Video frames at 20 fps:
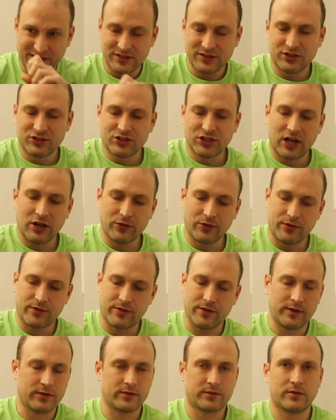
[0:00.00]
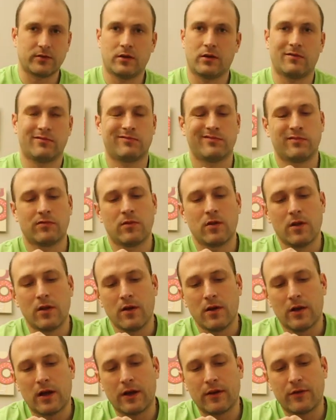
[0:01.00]
It's a childhood thing, so
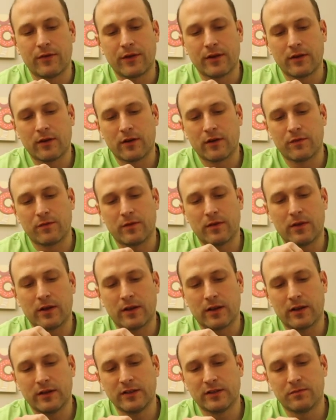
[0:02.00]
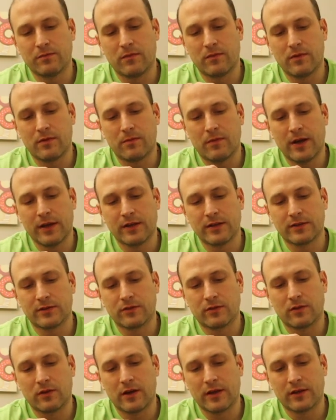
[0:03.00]
I don't think a lot of, like at least my
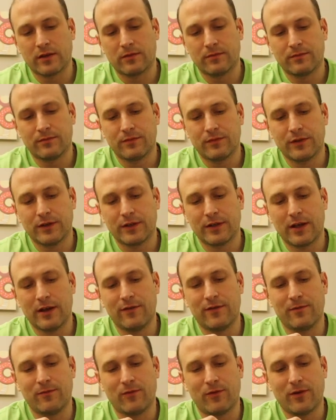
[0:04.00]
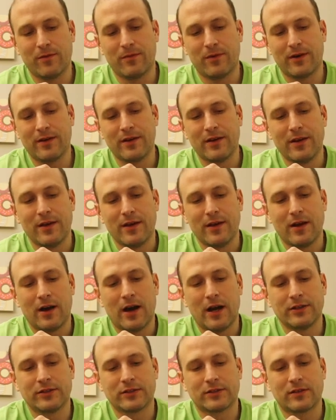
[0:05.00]
kids don't like them when I gave them one, but
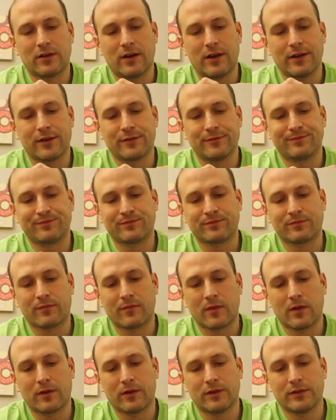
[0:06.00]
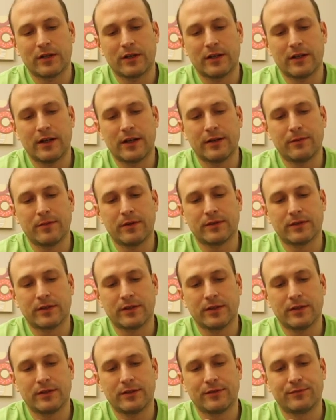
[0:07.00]
I just like them. I thought I had them as a
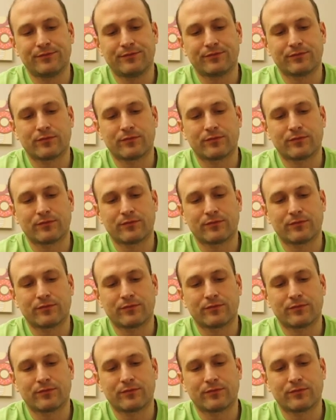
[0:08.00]
kid.